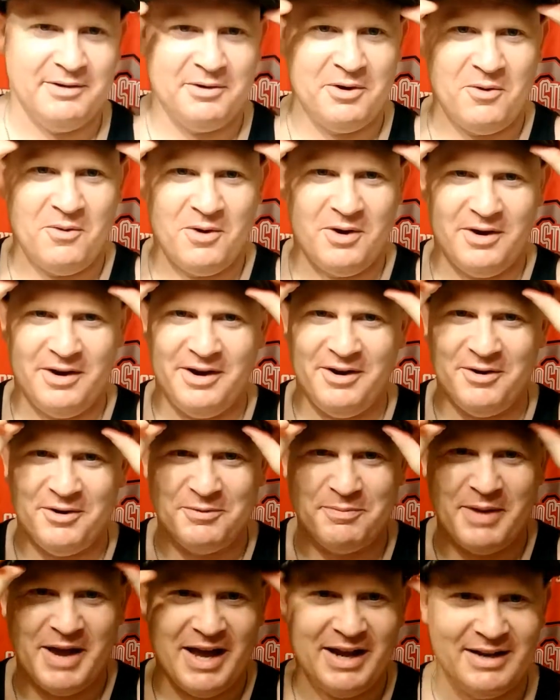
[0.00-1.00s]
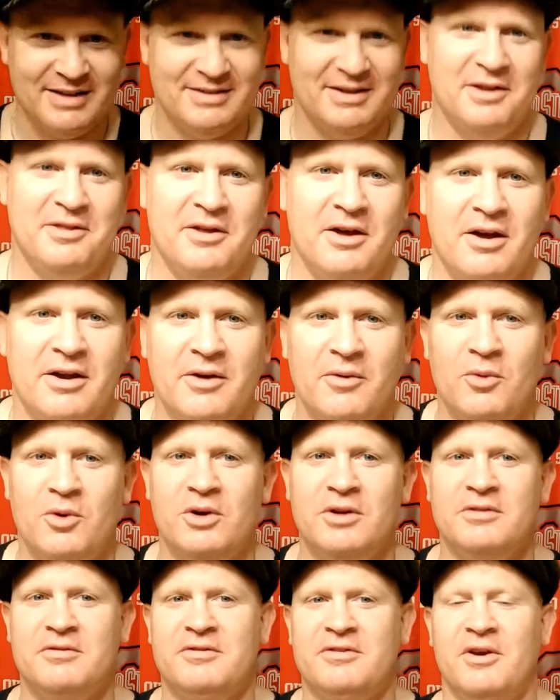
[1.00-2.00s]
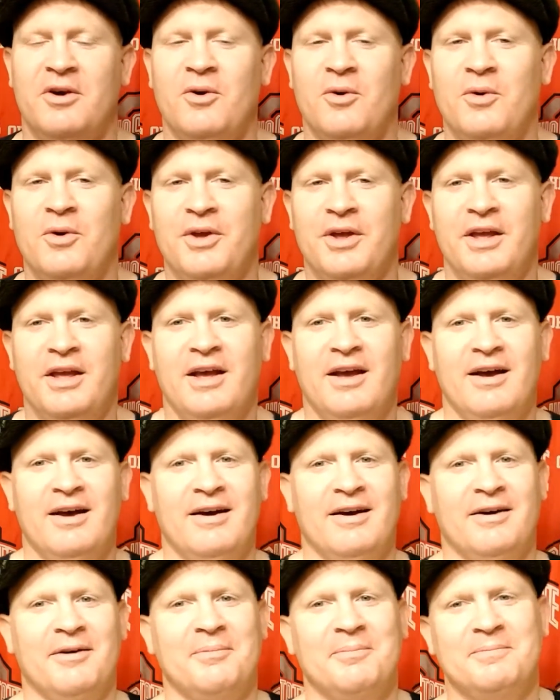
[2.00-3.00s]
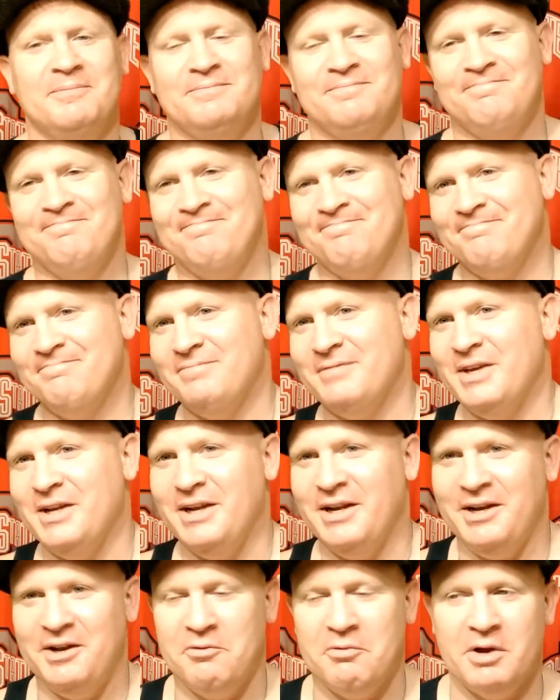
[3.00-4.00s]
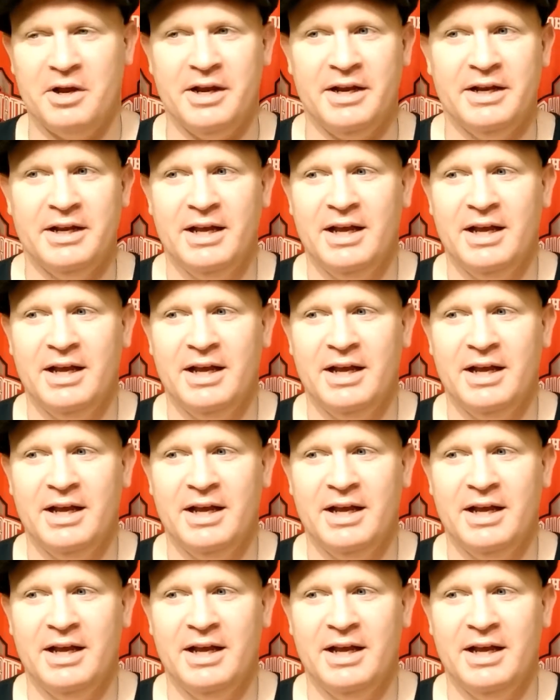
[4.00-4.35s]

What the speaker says: Nowhere near as bad as I thought it would, so, at any rate,